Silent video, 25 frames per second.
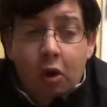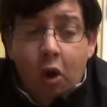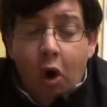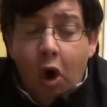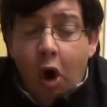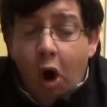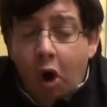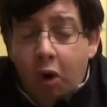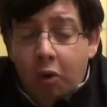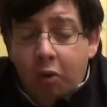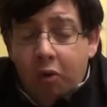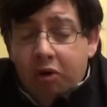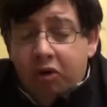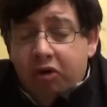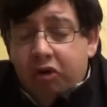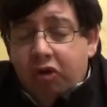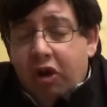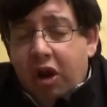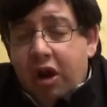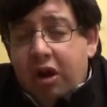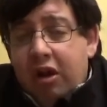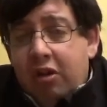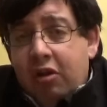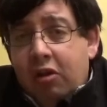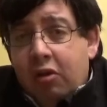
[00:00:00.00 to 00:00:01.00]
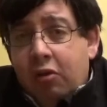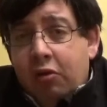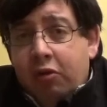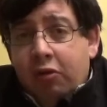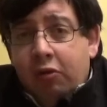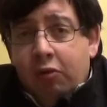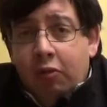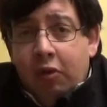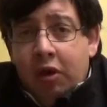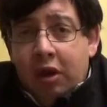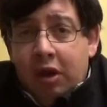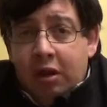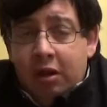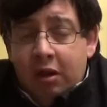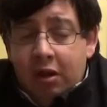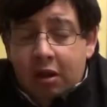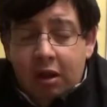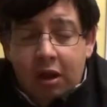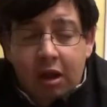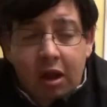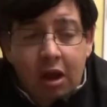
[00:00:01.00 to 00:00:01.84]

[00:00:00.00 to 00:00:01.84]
all we're trying to do is win.